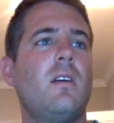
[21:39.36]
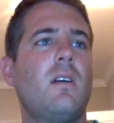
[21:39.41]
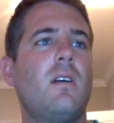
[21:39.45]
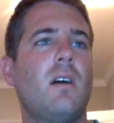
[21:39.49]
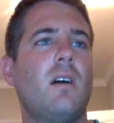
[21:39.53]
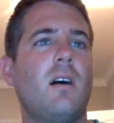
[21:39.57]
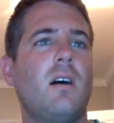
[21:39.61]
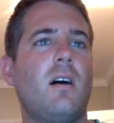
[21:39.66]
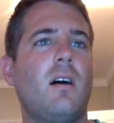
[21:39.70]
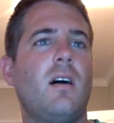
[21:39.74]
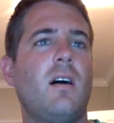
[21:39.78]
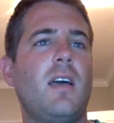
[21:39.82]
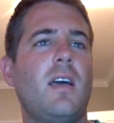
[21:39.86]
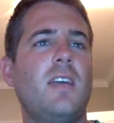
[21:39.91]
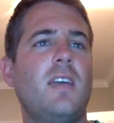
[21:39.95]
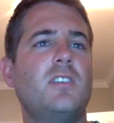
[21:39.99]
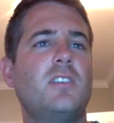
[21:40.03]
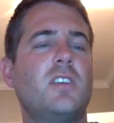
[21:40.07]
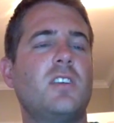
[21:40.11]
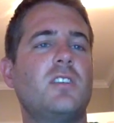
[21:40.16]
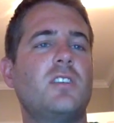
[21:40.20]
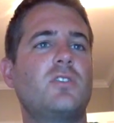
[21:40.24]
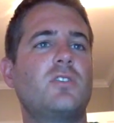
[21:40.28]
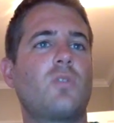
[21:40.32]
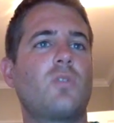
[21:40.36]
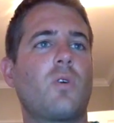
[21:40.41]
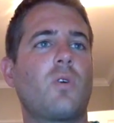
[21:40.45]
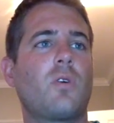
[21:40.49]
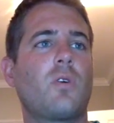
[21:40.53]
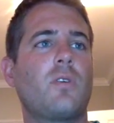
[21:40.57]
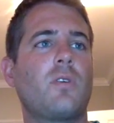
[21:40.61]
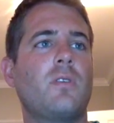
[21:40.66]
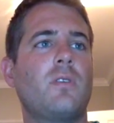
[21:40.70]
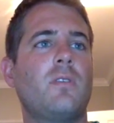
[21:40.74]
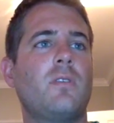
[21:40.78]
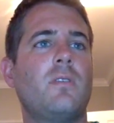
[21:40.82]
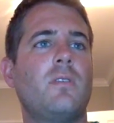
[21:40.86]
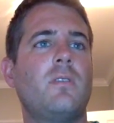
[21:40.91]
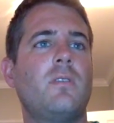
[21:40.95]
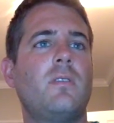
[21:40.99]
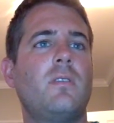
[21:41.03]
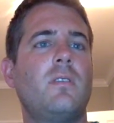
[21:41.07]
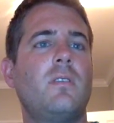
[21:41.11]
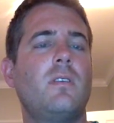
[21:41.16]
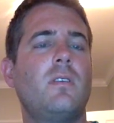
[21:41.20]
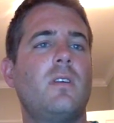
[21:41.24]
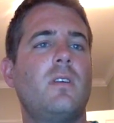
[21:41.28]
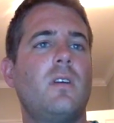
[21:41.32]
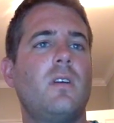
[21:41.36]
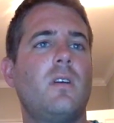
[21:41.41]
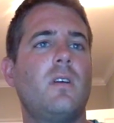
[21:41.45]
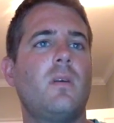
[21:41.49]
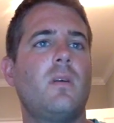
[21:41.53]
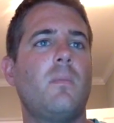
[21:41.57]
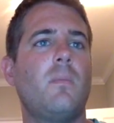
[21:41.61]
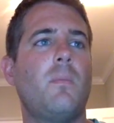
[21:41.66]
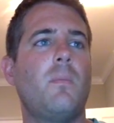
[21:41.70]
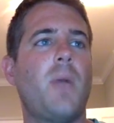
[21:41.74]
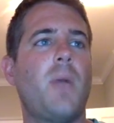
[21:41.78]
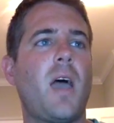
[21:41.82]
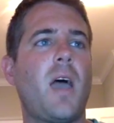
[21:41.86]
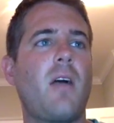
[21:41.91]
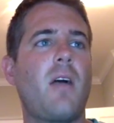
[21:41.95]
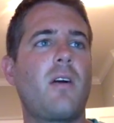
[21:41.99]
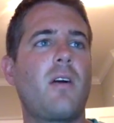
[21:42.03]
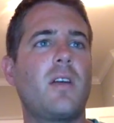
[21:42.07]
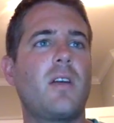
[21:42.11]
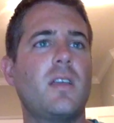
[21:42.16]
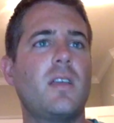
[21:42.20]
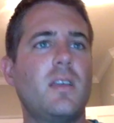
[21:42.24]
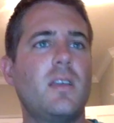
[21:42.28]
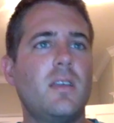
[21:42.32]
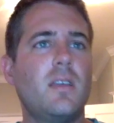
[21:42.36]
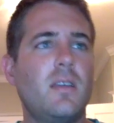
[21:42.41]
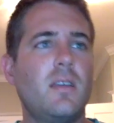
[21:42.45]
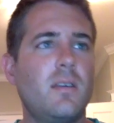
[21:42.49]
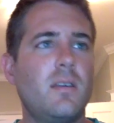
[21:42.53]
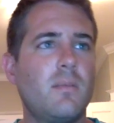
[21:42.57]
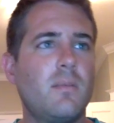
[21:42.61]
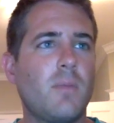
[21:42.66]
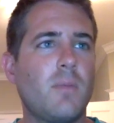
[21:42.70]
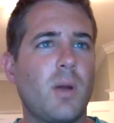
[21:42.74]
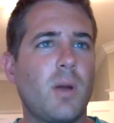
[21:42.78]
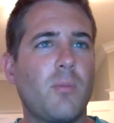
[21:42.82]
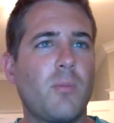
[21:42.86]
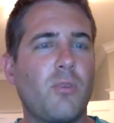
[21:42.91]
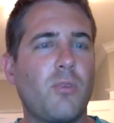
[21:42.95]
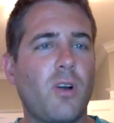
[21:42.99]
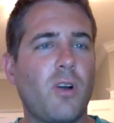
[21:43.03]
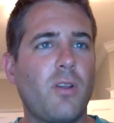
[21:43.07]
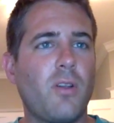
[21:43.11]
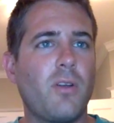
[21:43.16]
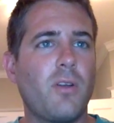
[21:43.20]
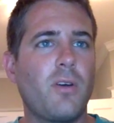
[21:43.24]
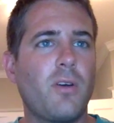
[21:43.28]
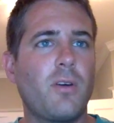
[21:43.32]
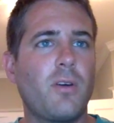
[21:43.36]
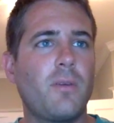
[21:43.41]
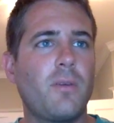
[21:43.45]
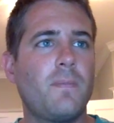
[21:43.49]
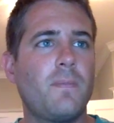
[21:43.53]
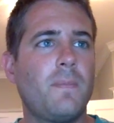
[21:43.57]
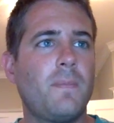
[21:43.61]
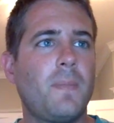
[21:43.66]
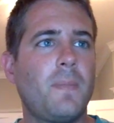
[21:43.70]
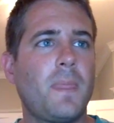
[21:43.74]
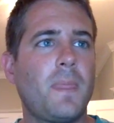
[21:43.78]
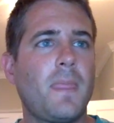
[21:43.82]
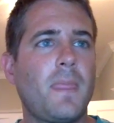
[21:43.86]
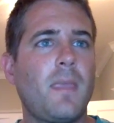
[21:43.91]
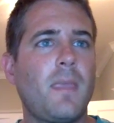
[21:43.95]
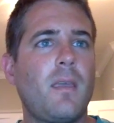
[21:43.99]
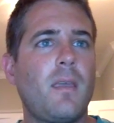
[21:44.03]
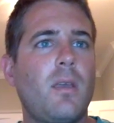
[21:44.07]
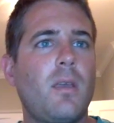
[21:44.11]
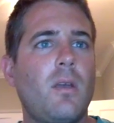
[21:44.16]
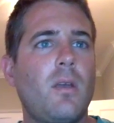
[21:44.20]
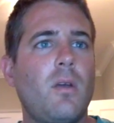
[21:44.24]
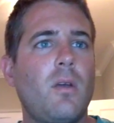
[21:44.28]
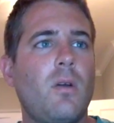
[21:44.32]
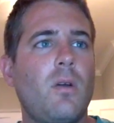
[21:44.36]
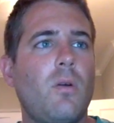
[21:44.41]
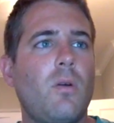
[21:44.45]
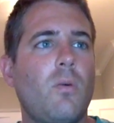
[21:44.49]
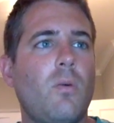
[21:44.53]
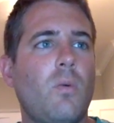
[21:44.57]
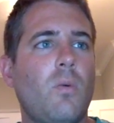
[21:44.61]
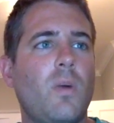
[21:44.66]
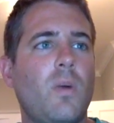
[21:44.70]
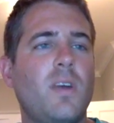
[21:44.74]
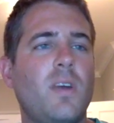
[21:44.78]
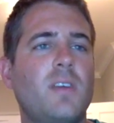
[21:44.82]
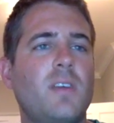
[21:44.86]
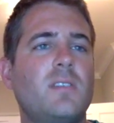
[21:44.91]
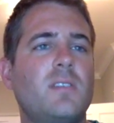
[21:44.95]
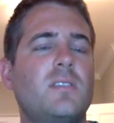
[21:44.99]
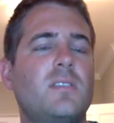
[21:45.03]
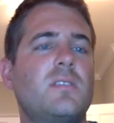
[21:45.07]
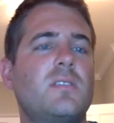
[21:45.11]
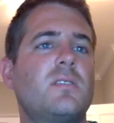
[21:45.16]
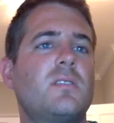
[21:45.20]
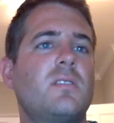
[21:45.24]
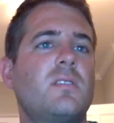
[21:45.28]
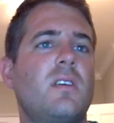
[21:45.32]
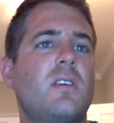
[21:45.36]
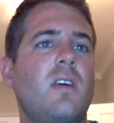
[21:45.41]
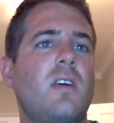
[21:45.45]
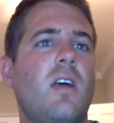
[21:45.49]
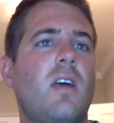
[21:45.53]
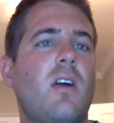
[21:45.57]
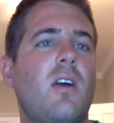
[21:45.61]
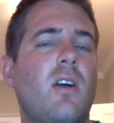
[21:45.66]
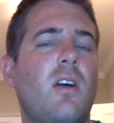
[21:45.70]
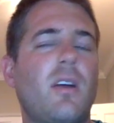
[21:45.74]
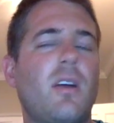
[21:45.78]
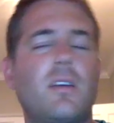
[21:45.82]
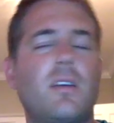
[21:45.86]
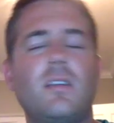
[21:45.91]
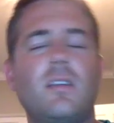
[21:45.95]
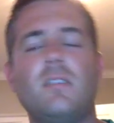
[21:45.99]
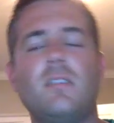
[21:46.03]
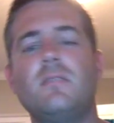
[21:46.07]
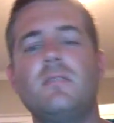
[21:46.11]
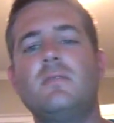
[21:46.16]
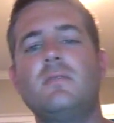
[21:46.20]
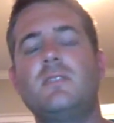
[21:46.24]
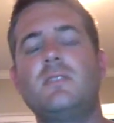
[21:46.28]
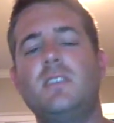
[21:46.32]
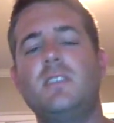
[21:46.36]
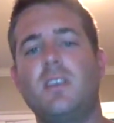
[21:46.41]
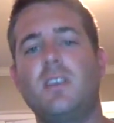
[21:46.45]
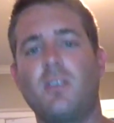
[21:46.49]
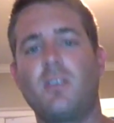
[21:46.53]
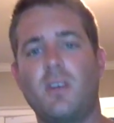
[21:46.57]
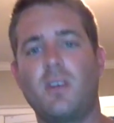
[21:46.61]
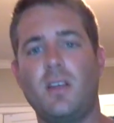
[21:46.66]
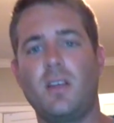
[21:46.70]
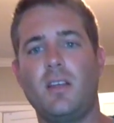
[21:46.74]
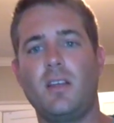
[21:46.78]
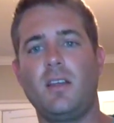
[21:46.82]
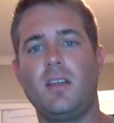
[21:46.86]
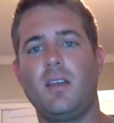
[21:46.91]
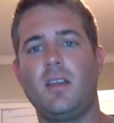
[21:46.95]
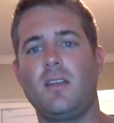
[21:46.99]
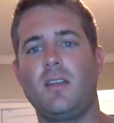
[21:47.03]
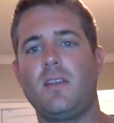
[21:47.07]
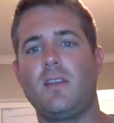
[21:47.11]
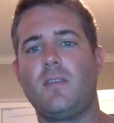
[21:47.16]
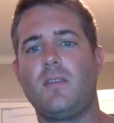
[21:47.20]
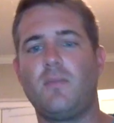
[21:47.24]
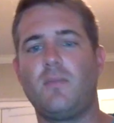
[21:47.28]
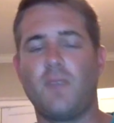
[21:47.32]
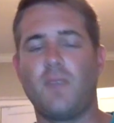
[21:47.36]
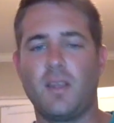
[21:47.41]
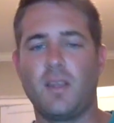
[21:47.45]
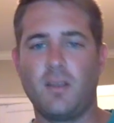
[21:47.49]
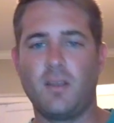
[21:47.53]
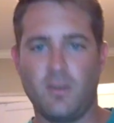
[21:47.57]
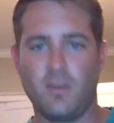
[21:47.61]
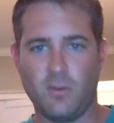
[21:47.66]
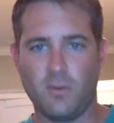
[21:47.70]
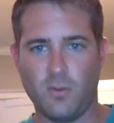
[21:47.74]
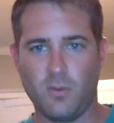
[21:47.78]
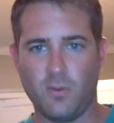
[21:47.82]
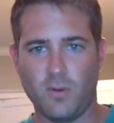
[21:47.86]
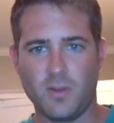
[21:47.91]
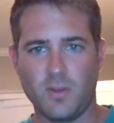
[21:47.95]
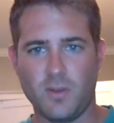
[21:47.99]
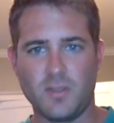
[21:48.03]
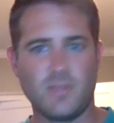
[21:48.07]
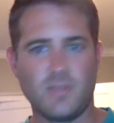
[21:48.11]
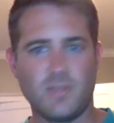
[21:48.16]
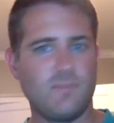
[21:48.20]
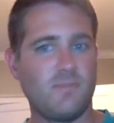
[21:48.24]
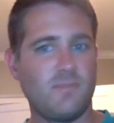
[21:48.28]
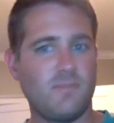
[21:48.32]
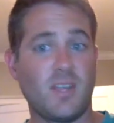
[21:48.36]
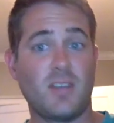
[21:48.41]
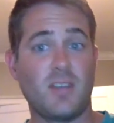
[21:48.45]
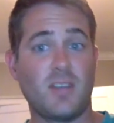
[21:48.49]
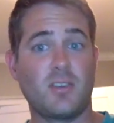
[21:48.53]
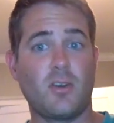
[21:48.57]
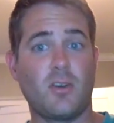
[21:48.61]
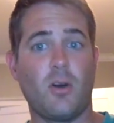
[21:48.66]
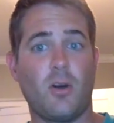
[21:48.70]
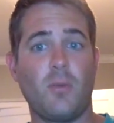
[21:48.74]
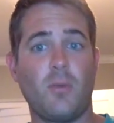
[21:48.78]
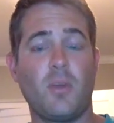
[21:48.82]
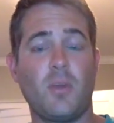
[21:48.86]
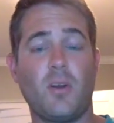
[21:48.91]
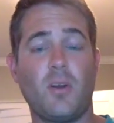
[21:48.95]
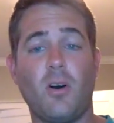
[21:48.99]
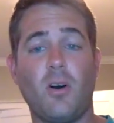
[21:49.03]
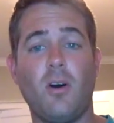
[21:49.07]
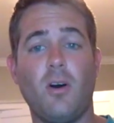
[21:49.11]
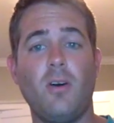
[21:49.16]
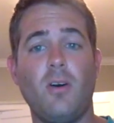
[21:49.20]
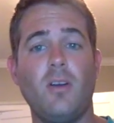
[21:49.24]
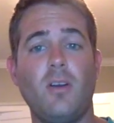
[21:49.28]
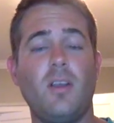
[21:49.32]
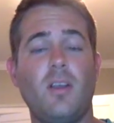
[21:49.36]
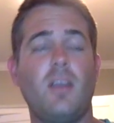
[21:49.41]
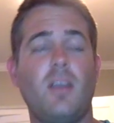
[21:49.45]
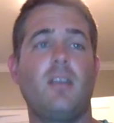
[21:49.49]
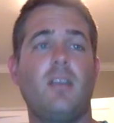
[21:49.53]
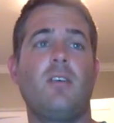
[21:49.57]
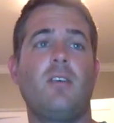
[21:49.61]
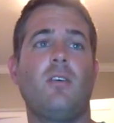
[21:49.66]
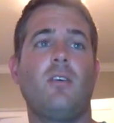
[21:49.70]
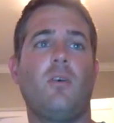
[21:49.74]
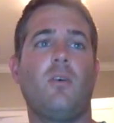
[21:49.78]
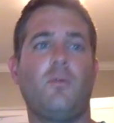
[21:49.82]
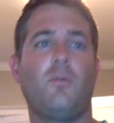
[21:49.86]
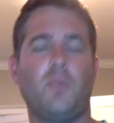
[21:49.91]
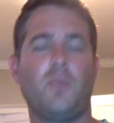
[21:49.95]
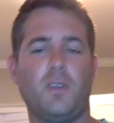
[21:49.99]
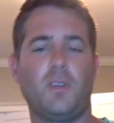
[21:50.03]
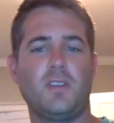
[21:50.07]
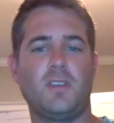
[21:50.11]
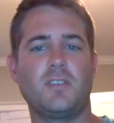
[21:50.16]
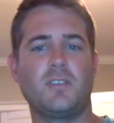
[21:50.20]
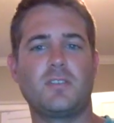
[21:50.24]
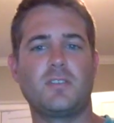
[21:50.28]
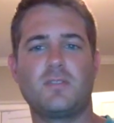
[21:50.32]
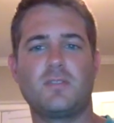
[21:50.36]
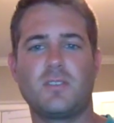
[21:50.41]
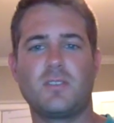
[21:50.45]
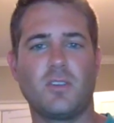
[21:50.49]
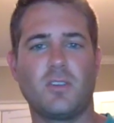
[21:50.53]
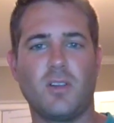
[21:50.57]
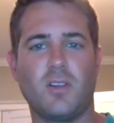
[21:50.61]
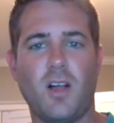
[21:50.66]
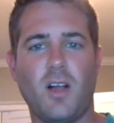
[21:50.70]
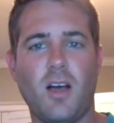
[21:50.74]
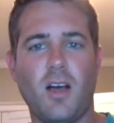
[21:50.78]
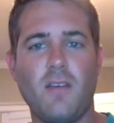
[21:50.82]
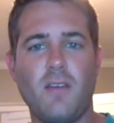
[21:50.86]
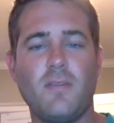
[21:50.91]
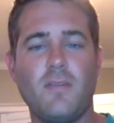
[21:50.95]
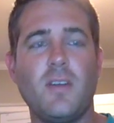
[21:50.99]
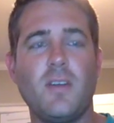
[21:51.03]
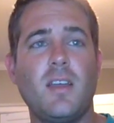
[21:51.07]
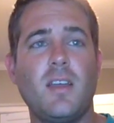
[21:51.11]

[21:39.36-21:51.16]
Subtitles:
AJ and Jordan, Barry, my brother, Wiz, Eric, Thierry, and then Fink, who has yet to call me at all. Hopefully he's still alive.